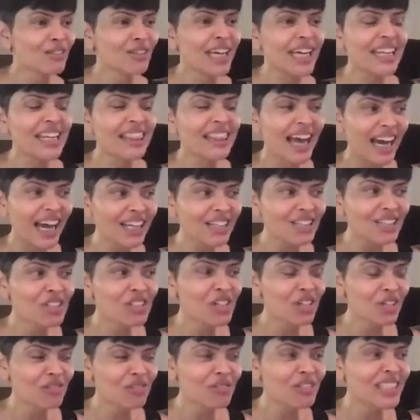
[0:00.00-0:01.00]
Like that
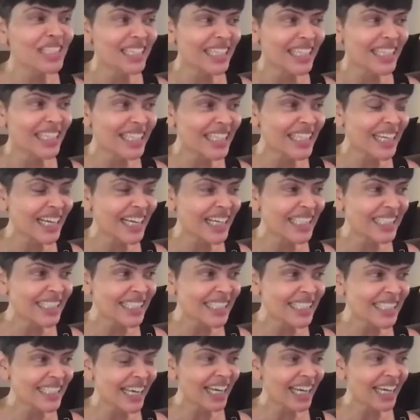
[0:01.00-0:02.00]
Joan Didion
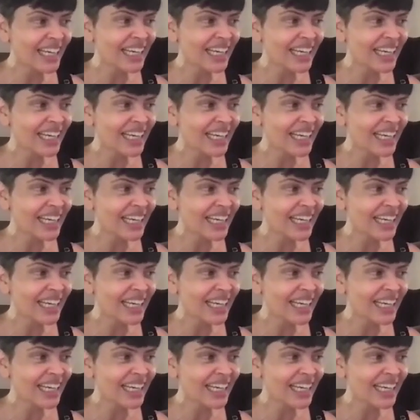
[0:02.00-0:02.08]
essay